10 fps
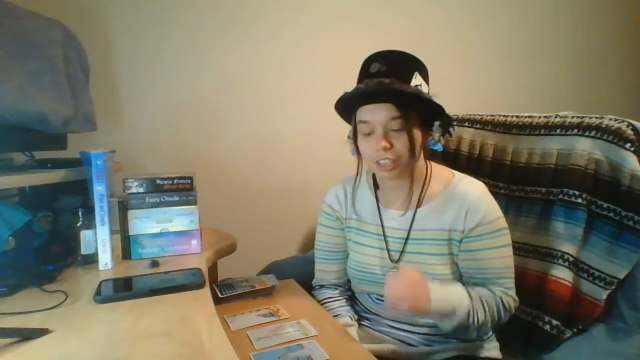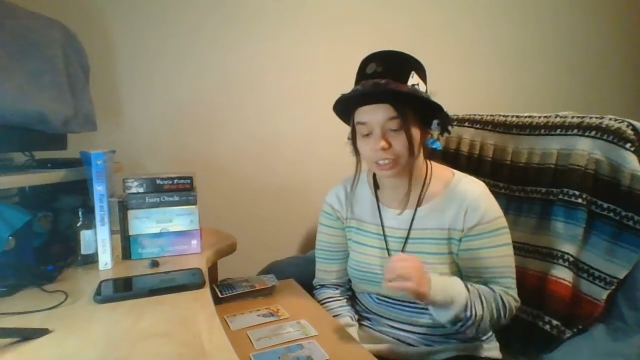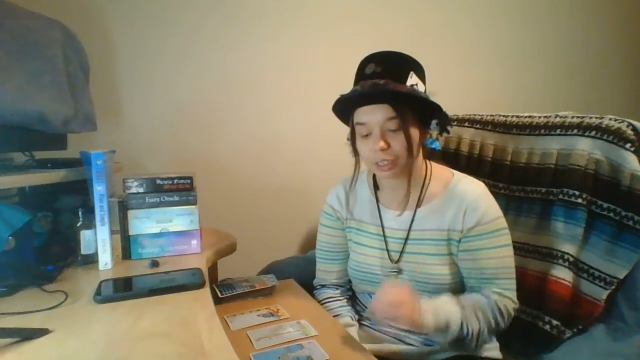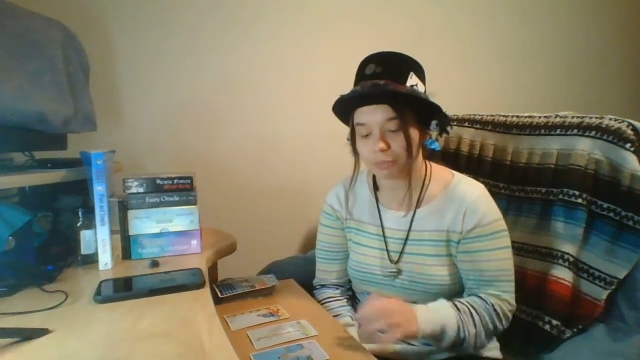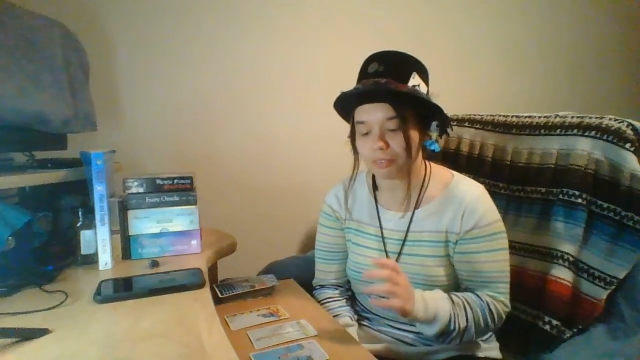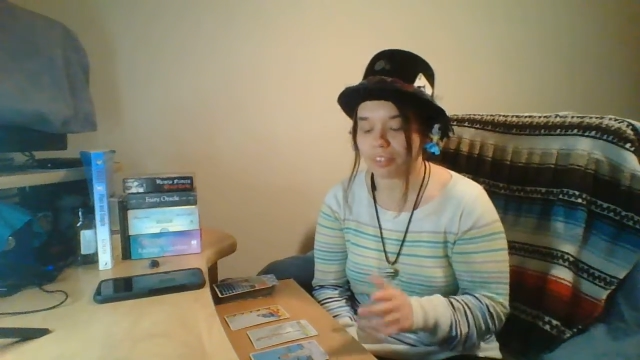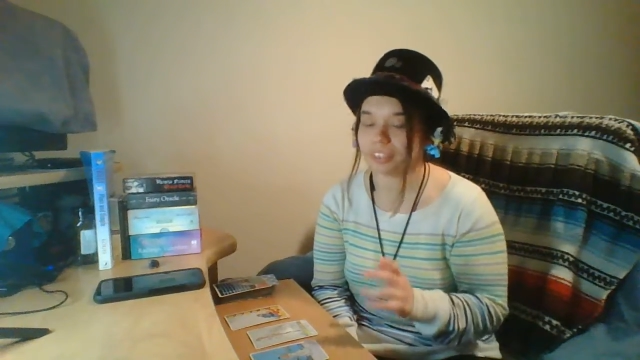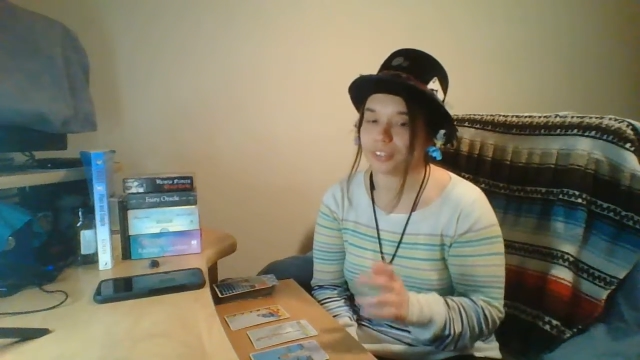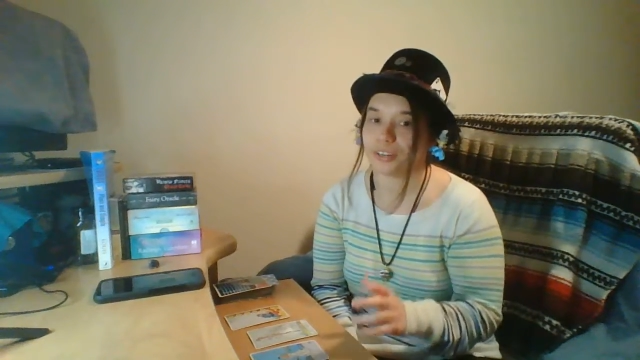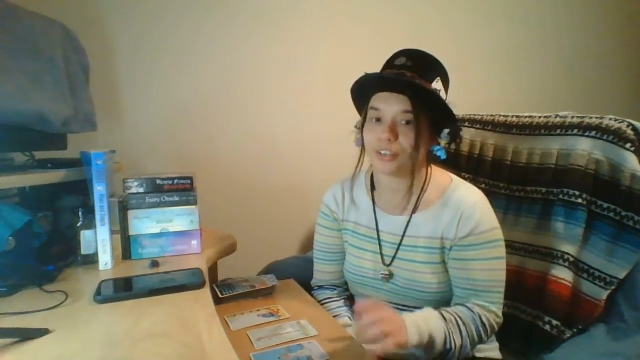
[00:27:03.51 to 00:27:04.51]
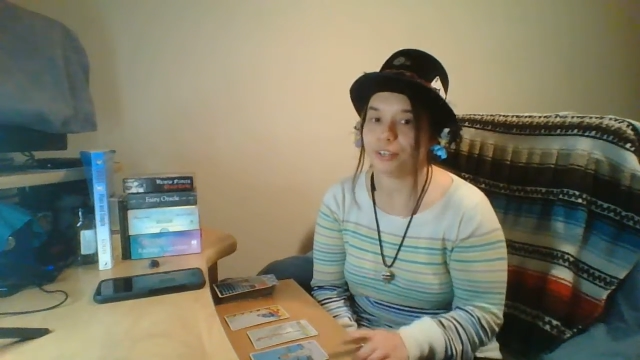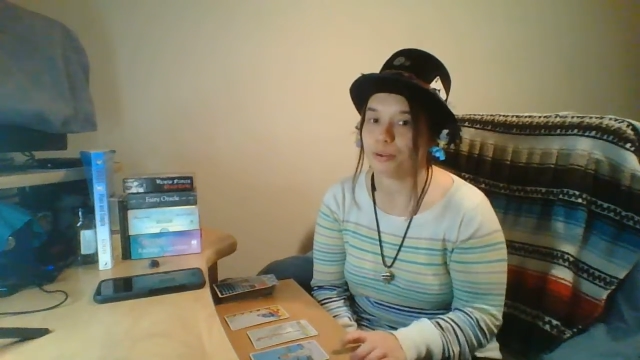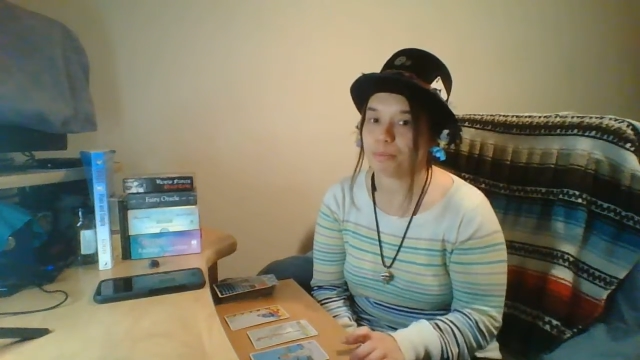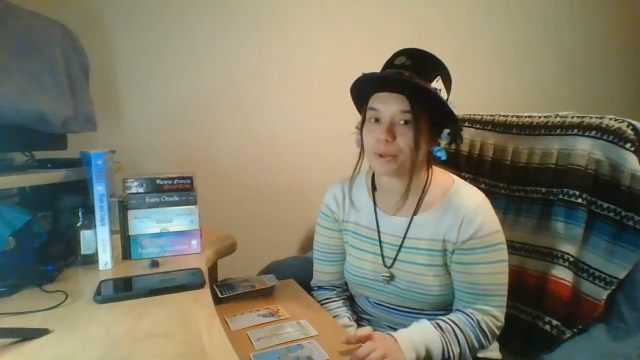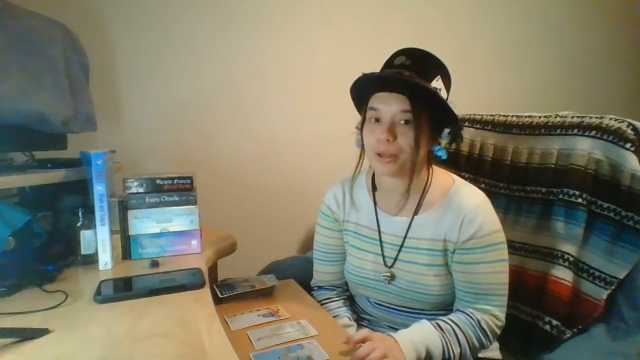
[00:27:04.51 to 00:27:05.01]
some of us are a
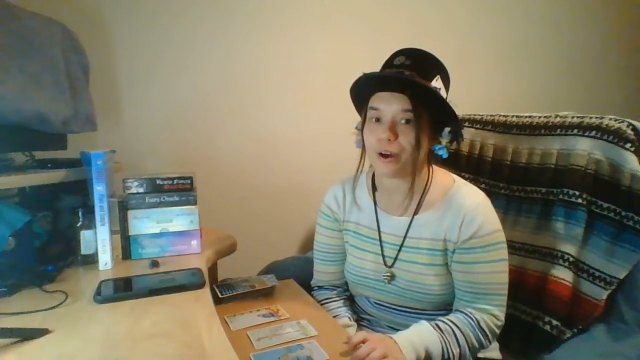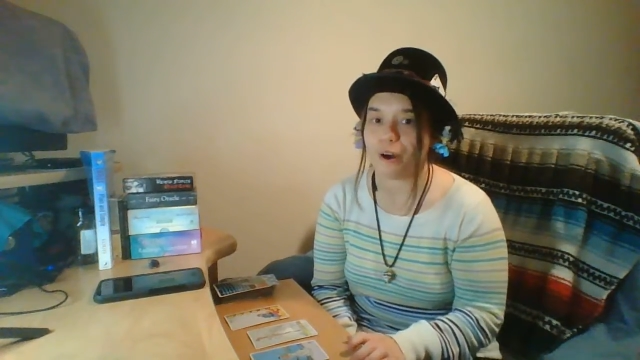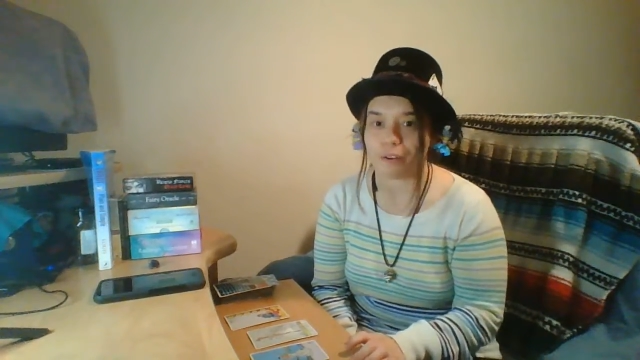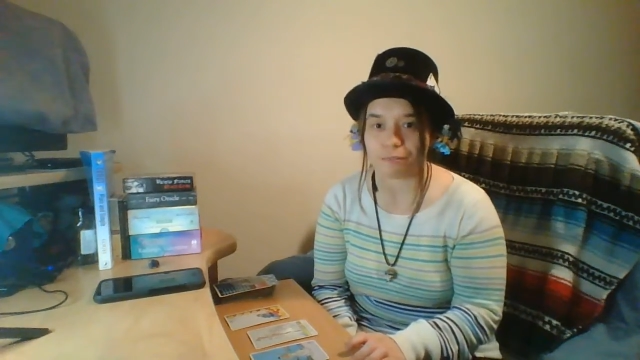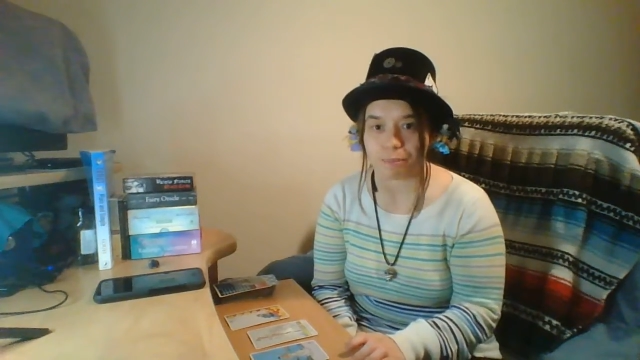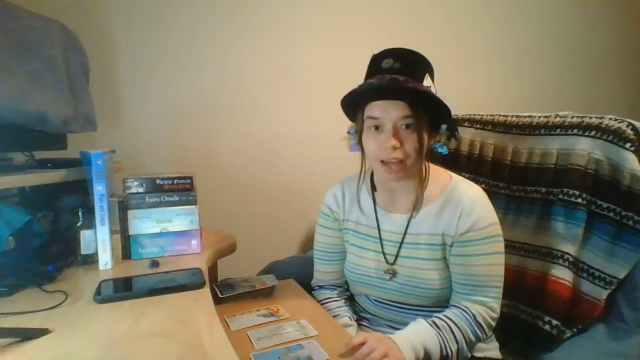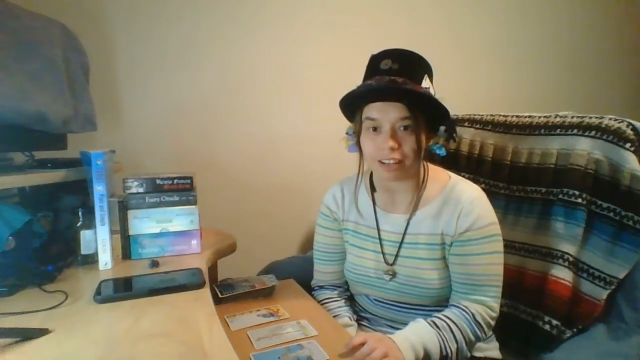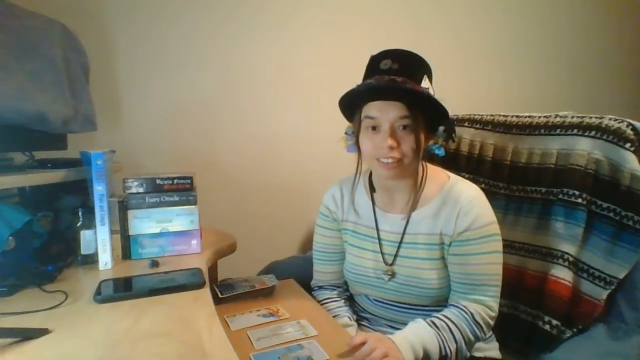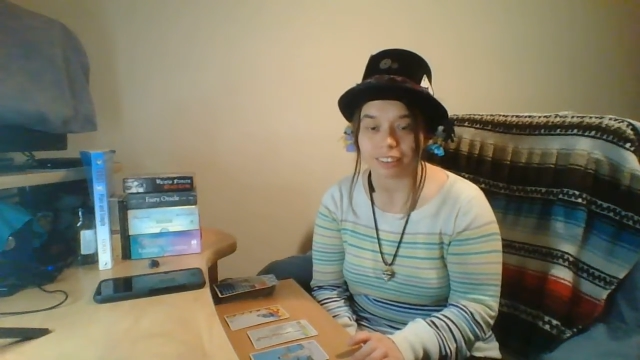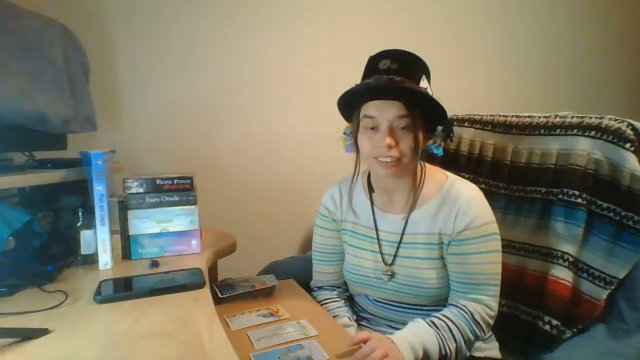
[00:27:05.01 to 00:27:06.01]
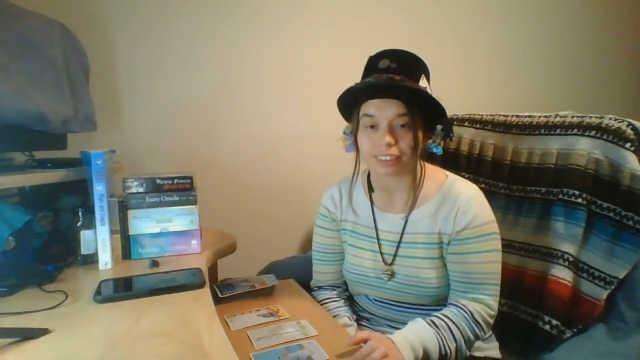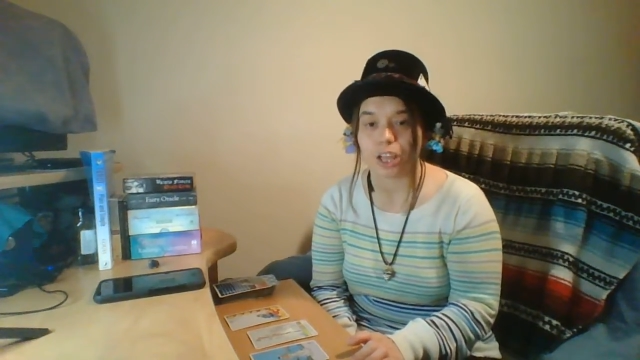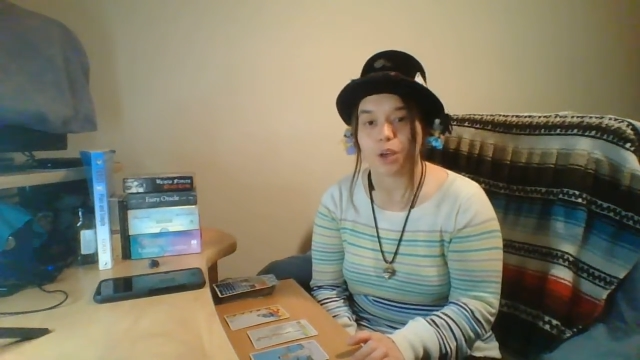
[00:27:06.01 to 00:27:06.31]
little bit off balance,